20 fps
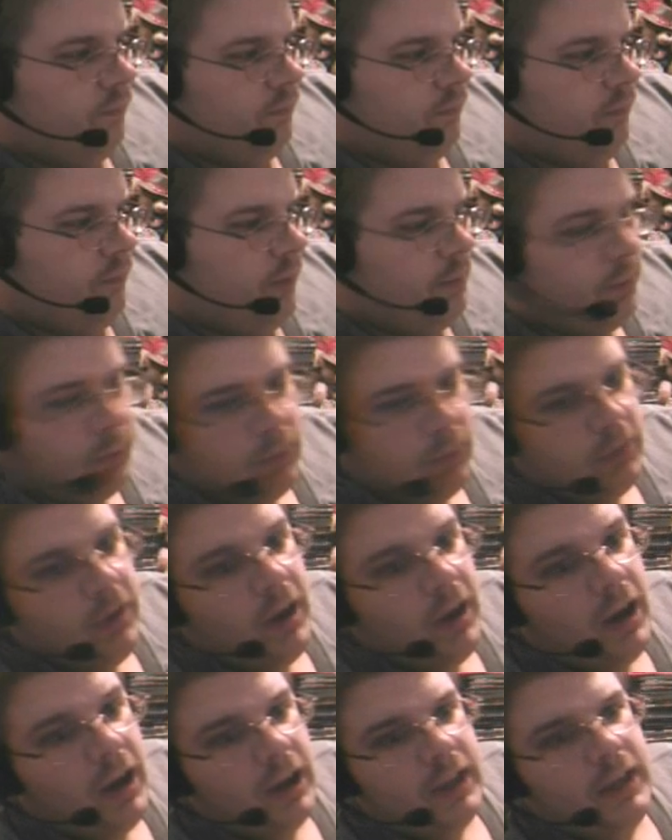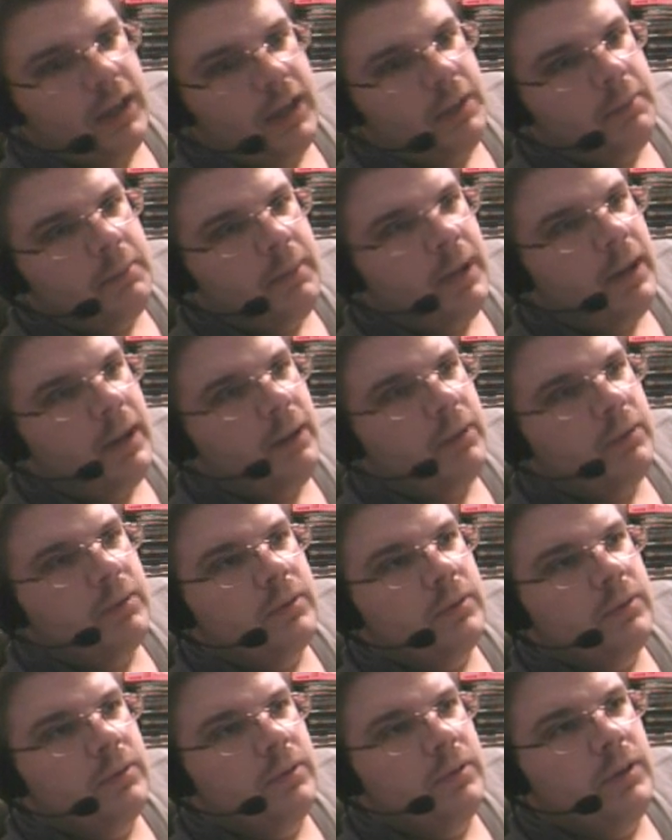people talking about,
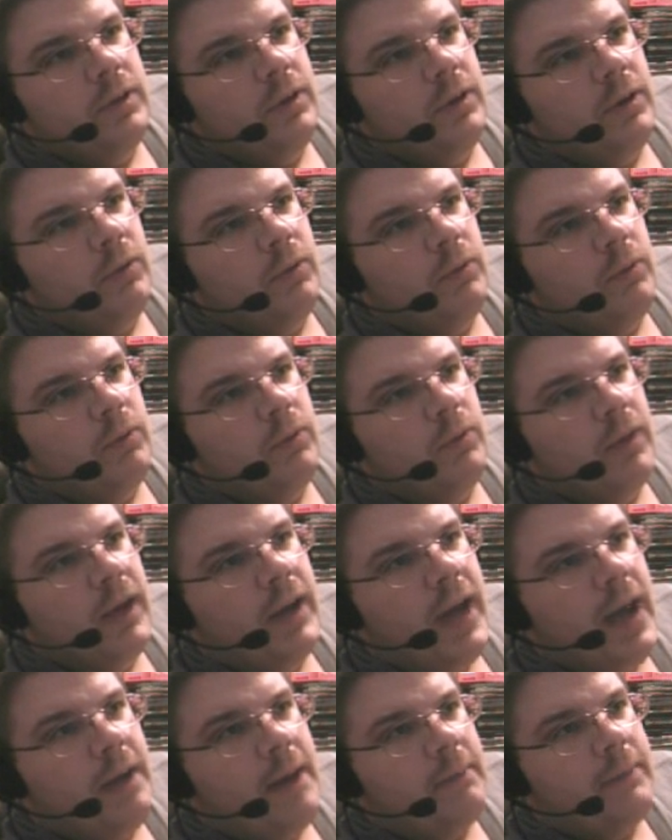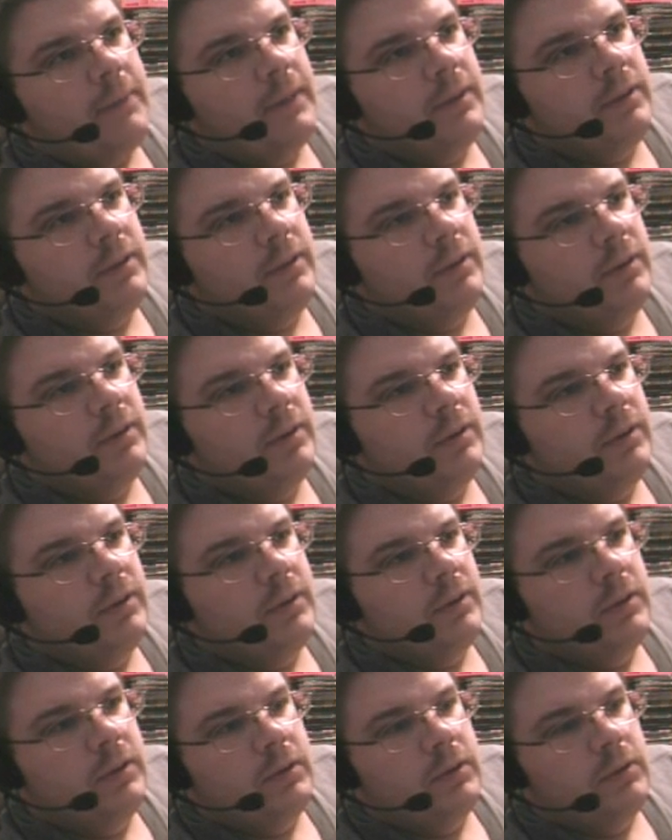what happened,
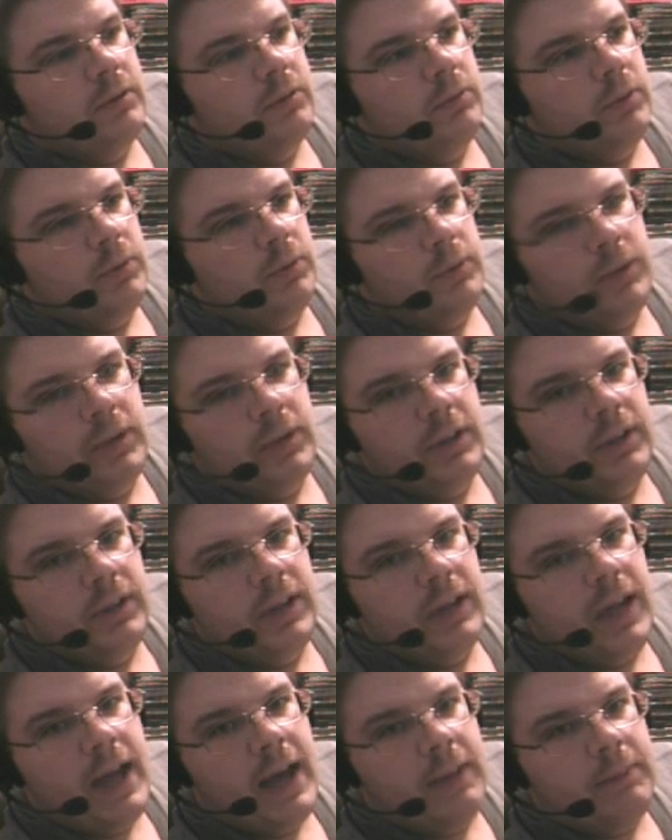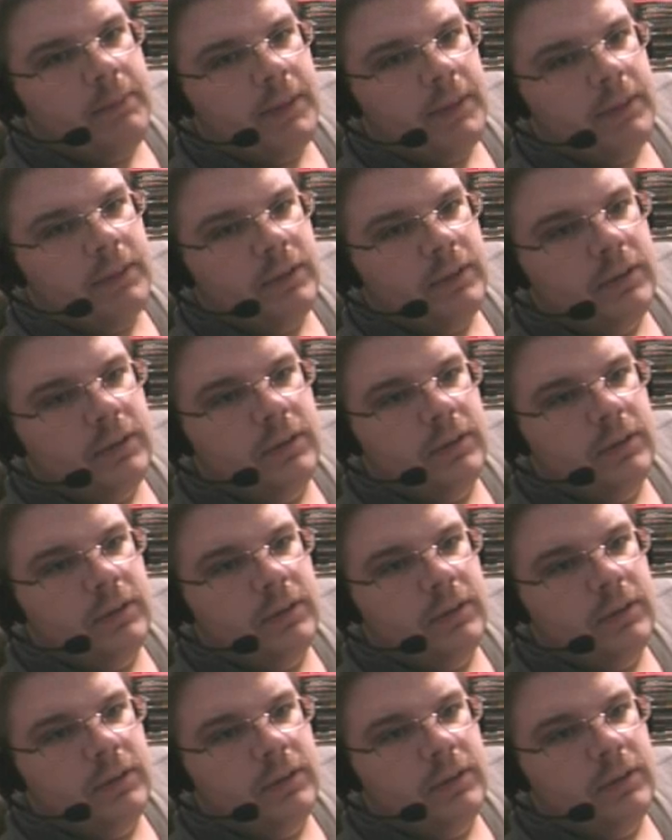what really did happen.